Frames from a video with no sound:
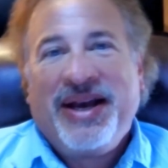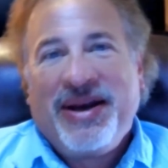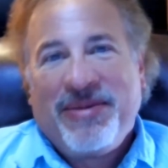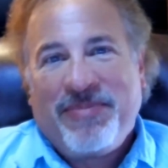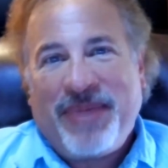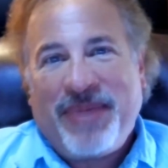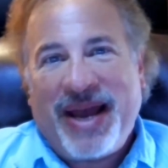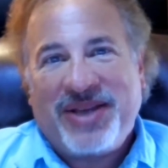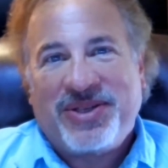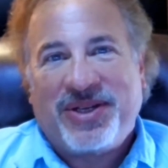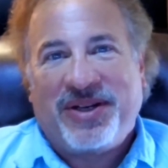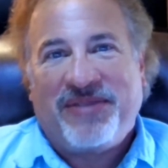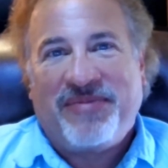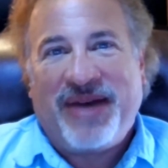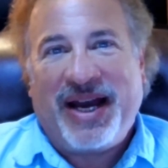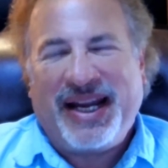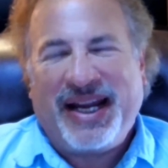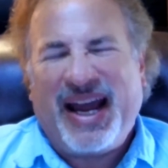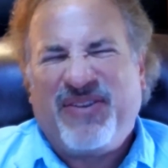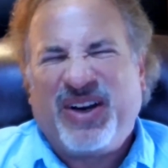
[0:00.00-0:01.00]
passion of
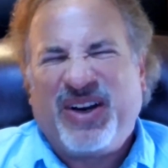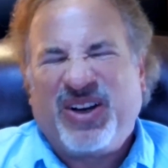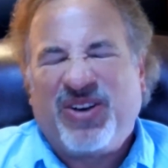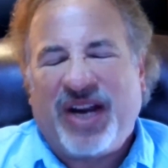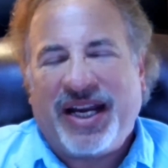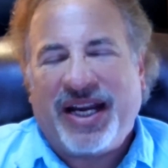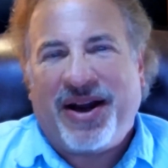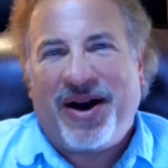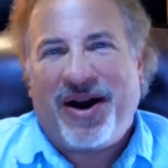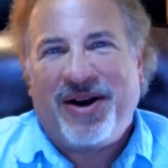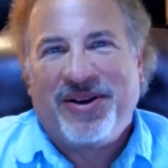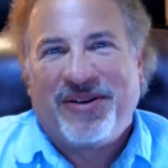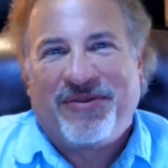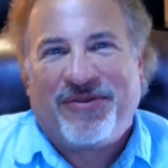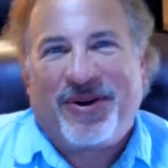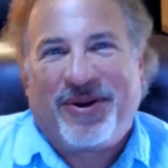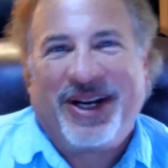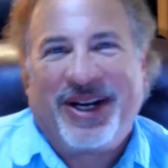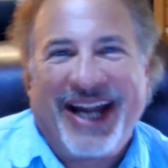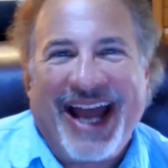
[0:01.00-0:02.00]
mine. I have a great hunger
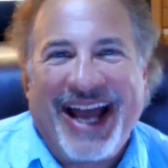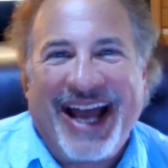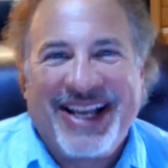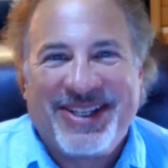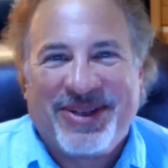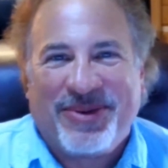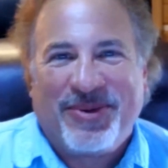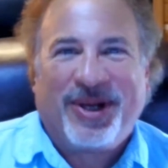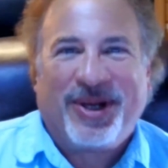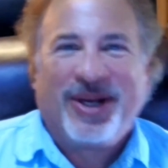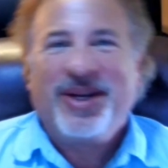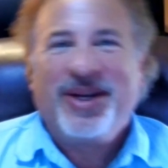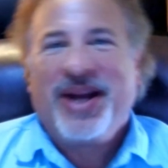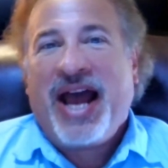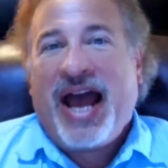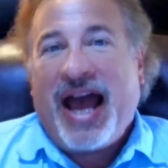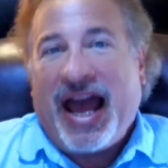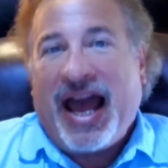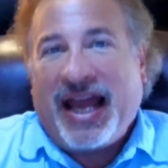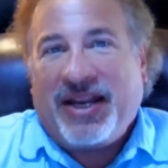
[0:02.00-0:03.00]
for it, as it were,
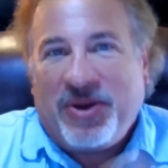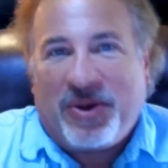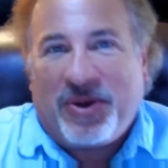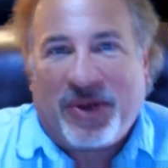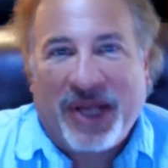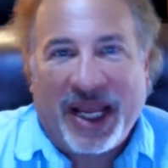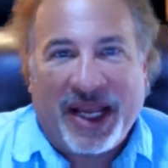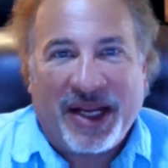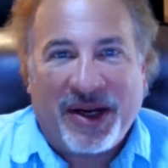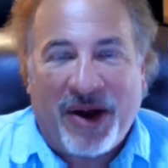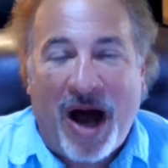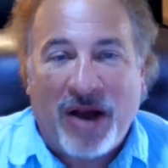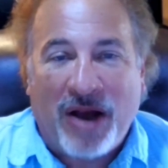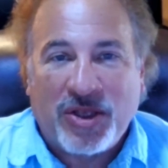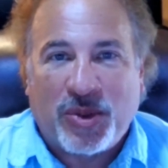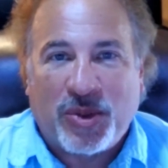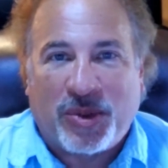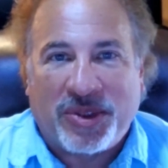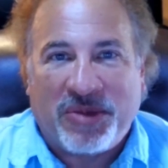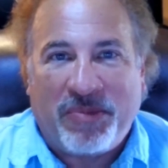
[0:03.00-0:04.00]
and you'll get all
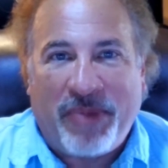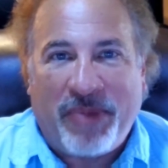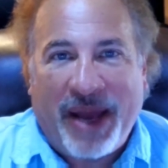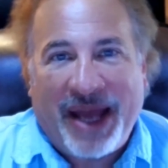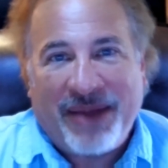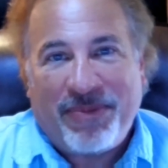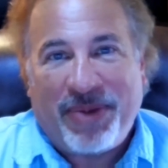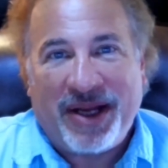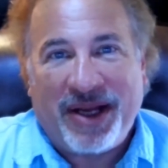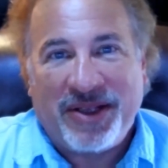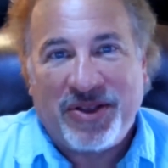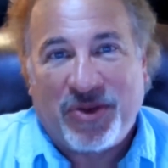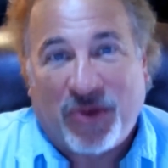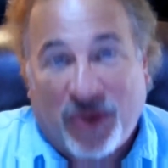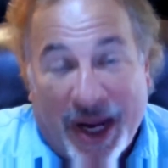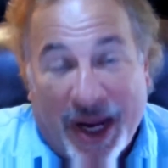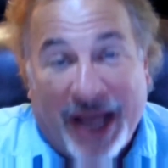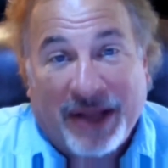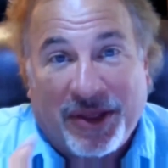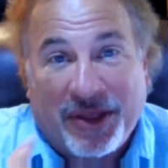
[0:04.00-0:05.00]
sorts of bad puns
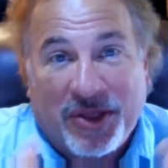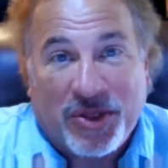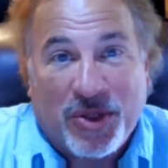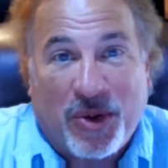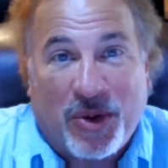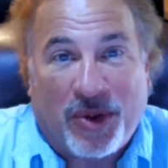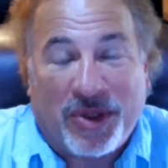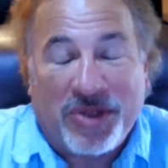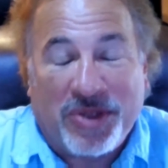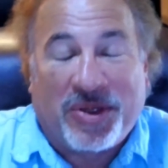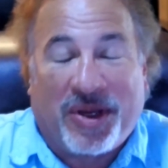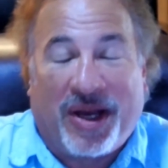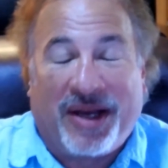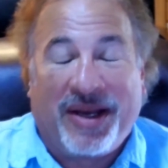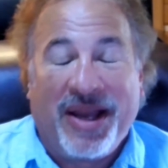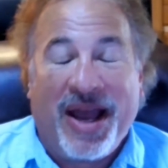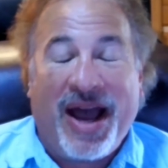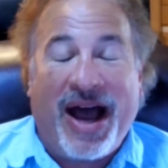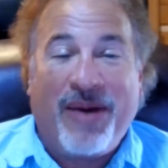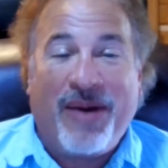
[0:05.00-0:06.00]
throughout this course. So
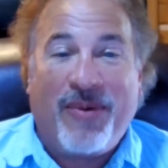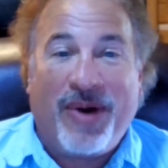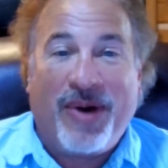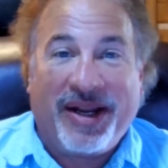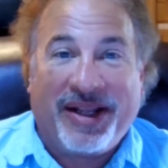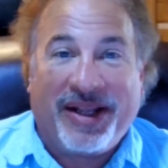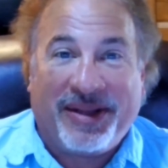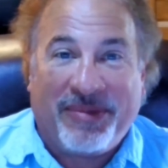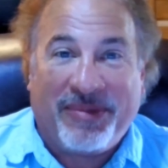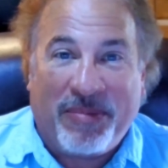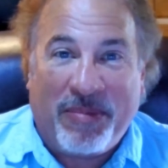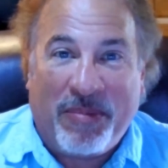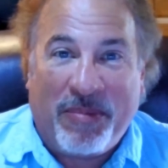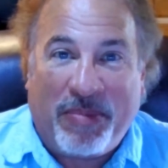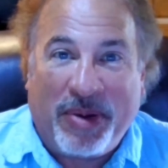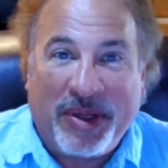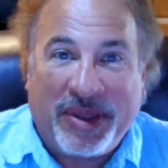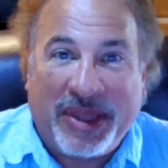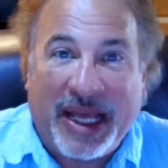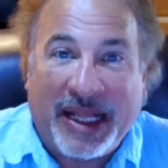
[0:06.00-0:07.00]
I want to
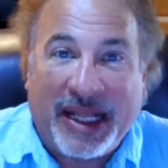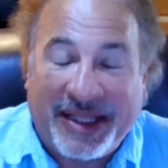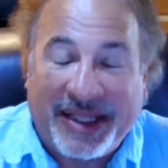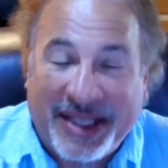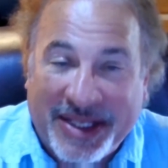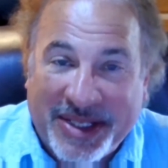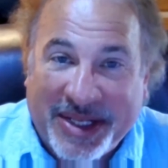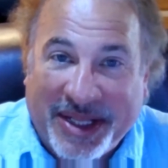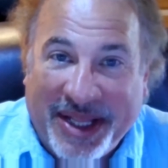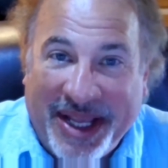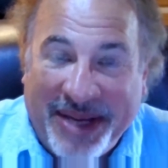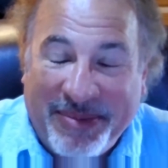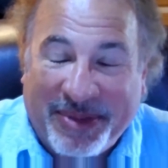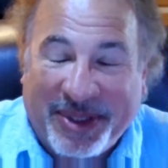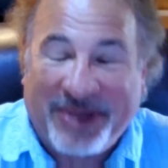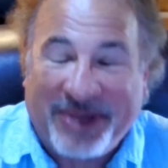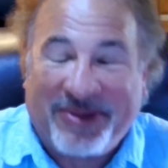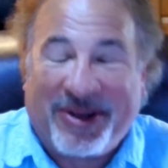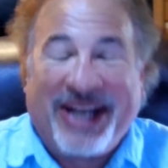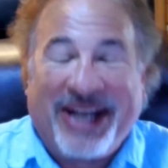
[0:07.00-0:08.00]
put that disclaimer
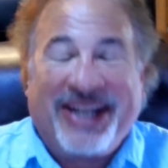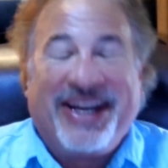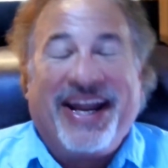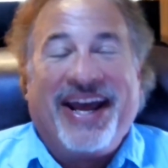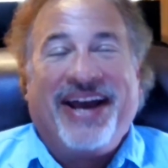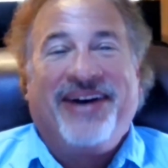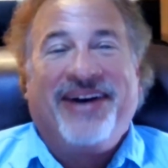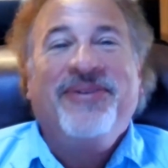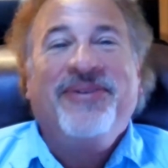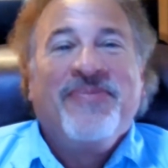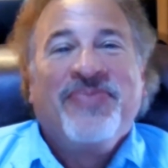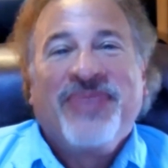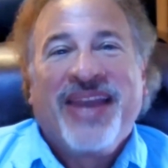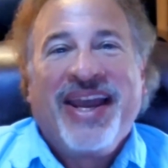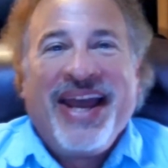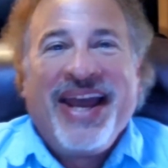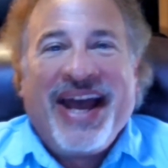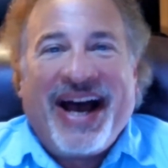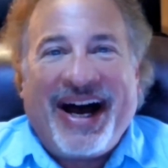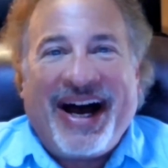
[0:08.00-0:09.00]
in right now.
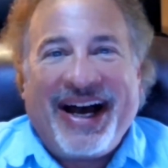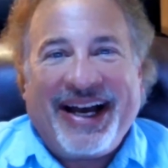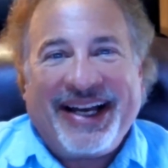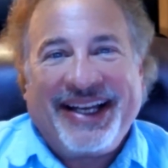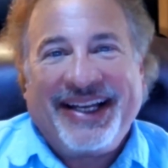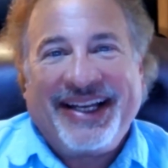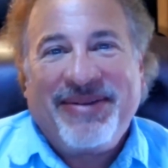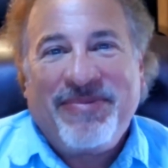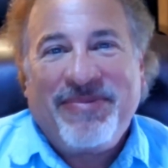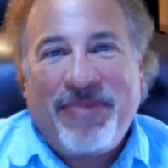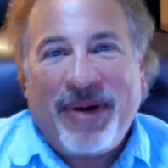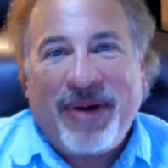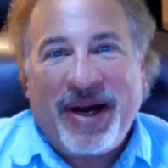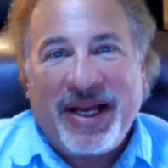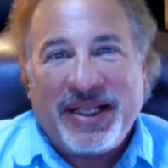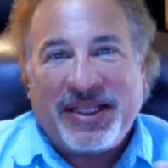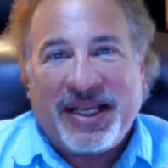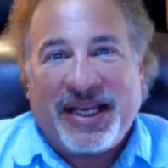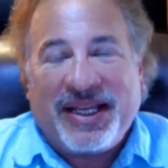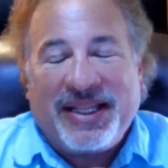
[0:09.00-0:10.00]

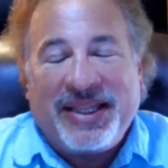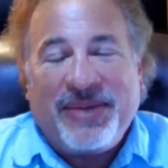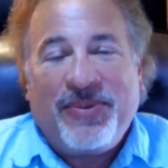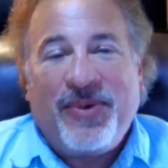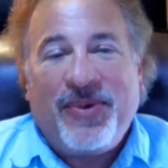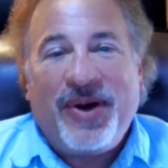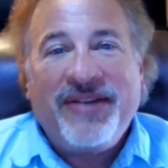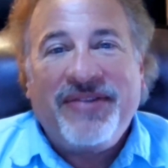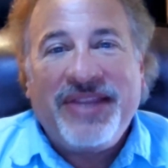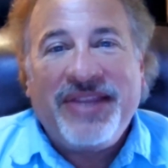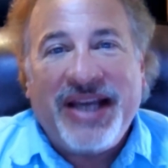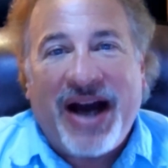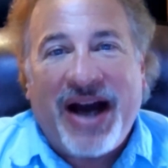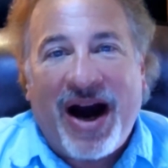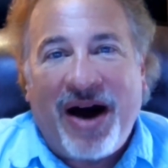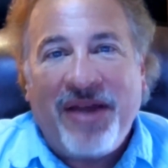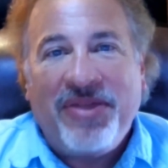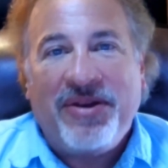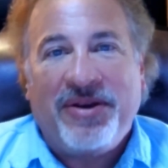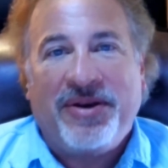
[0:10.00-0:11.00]
But one of the
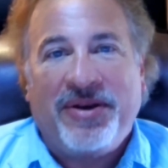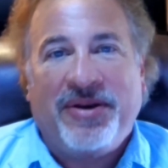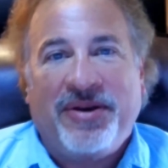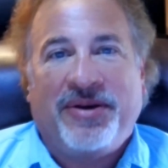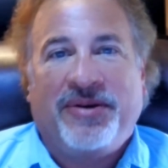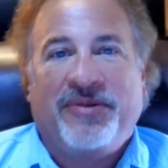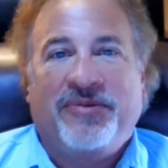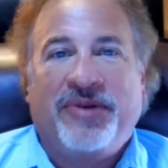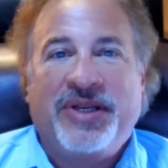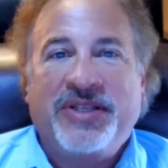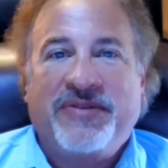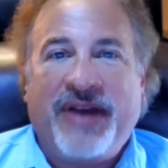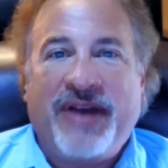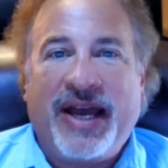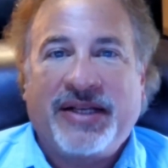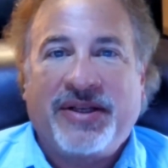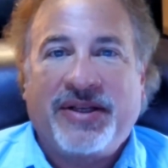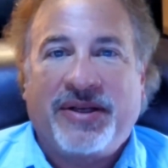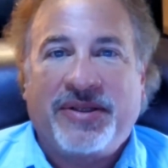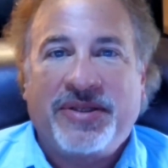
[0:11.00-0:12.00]
other risk
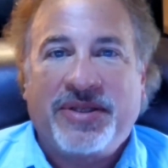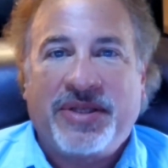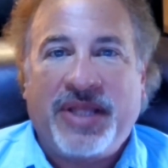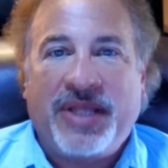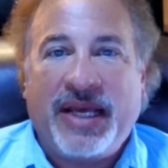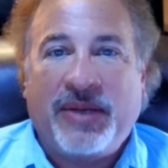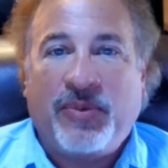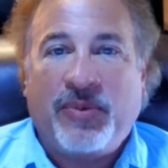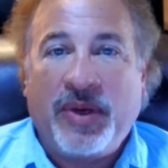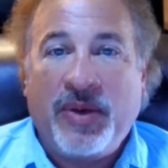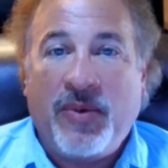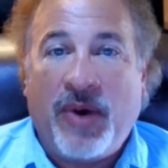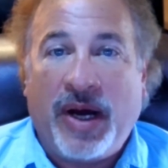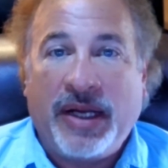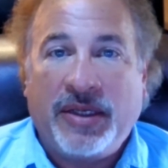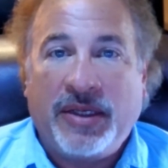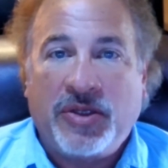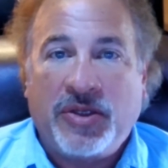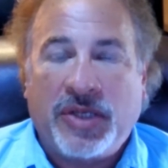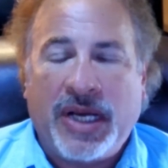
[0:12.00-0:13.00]
factors that we want
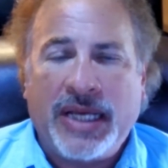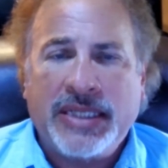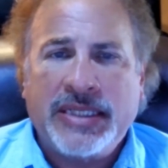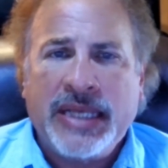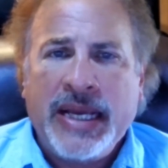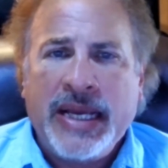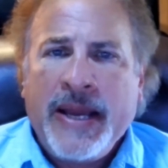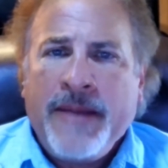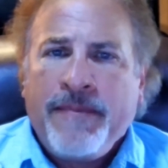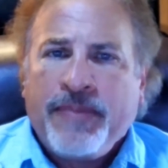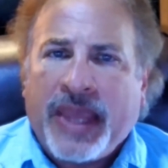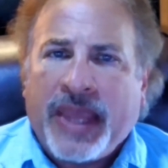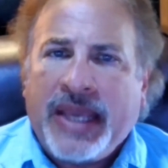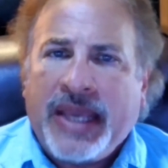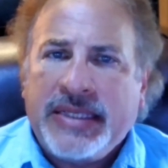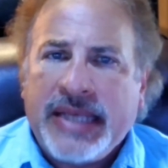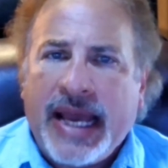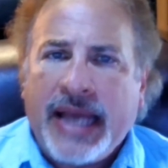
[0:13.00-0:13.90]
to address is